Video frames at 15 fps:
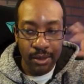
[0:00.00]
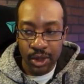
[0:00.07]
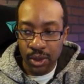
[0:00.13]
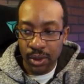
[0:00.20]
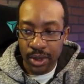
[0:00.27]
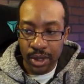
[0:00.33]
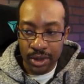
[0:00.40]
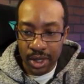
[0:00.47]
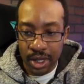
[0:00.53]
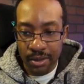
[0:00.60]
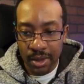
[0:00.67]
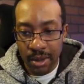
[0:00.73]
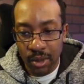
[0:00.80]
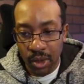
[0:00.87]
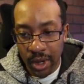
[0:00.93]
sure there's going to
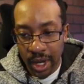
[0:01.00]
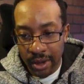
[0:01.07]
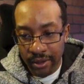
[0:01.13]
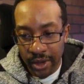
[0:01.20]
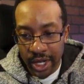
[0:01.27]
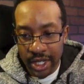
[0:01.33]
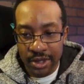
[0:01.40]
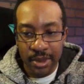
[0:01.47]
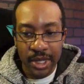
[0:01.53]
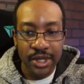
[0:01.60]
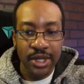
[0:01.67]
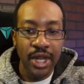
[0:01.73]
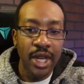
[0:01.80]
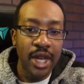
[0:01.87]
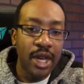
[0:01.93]
be more advancements.
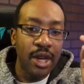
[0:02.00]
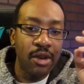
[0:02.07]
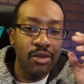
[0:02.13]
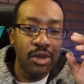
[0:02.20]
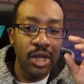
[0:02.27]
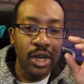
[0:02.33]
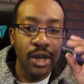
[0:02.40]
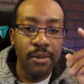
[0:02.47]
The